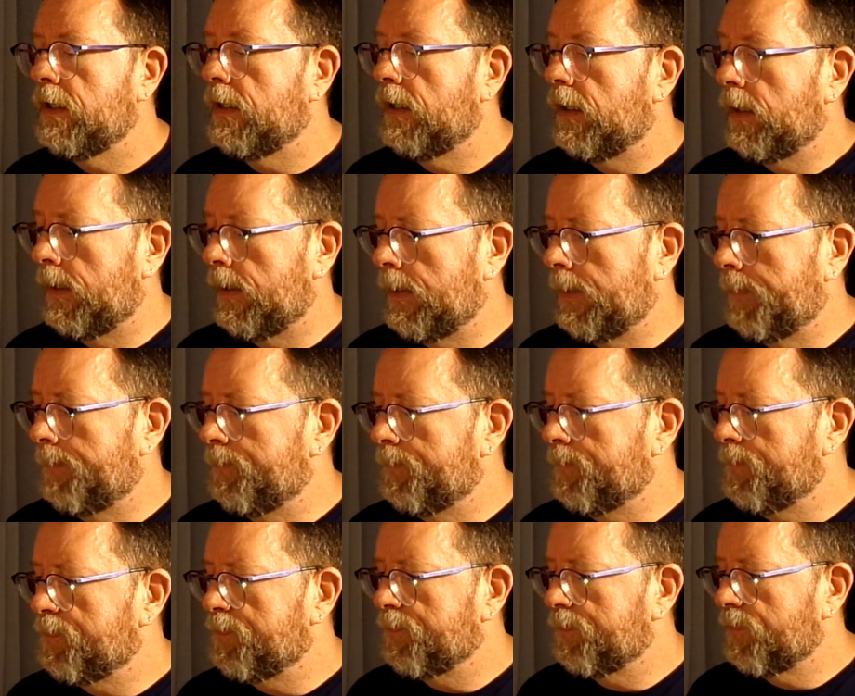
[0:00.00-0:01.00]
Um,
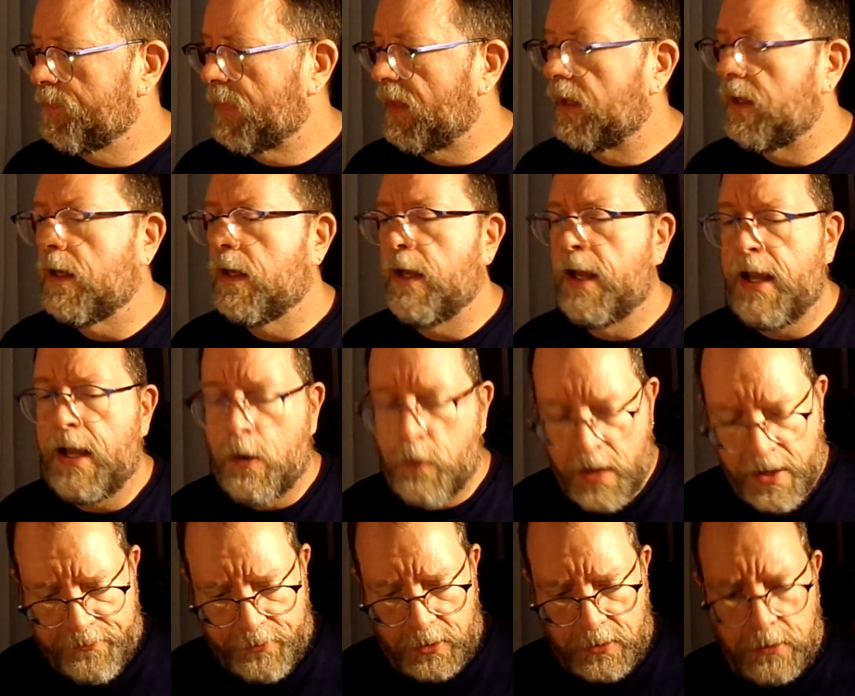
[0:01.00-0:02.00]

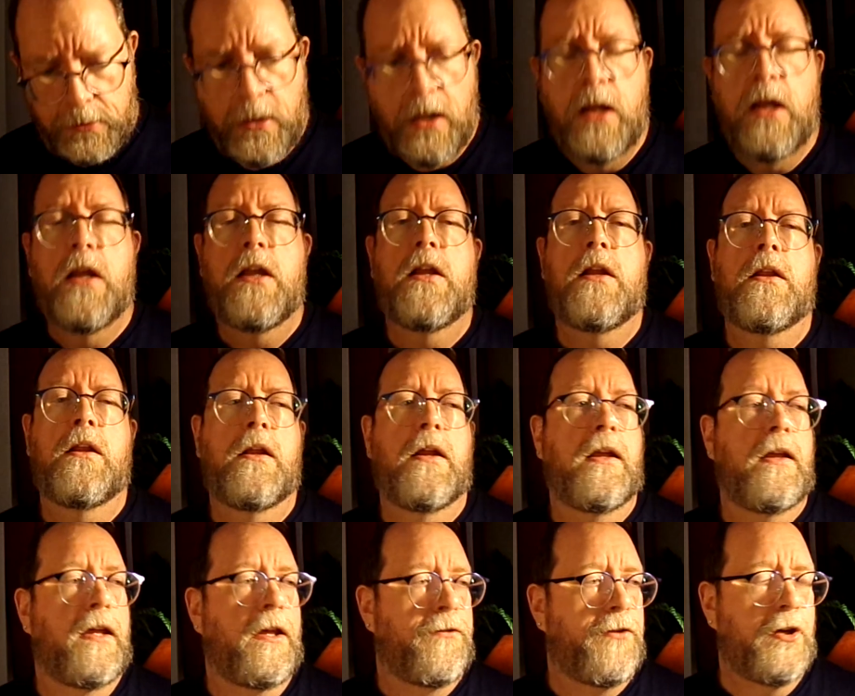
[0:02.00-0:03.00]
However,
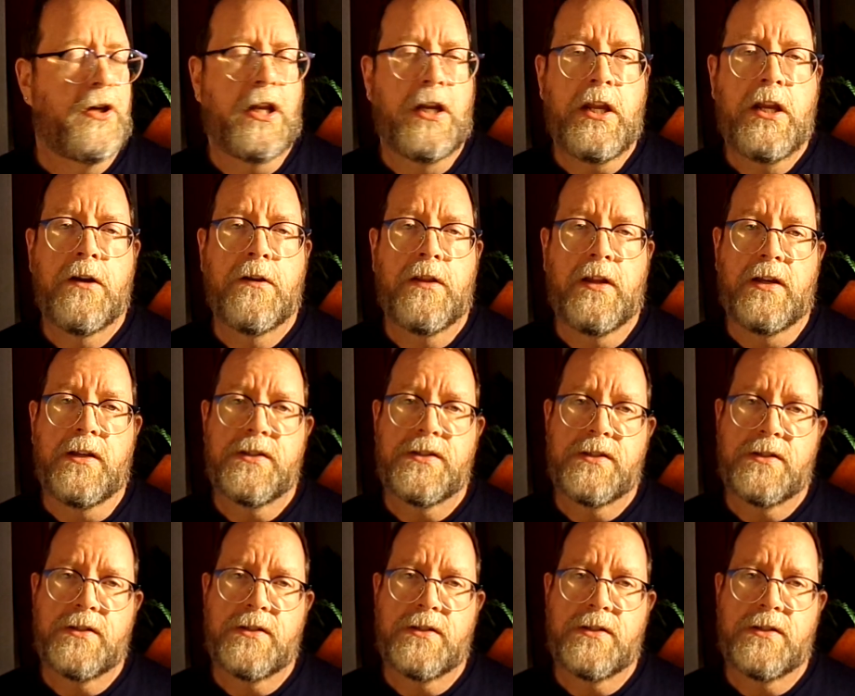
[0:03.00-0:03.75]
if you can hear this,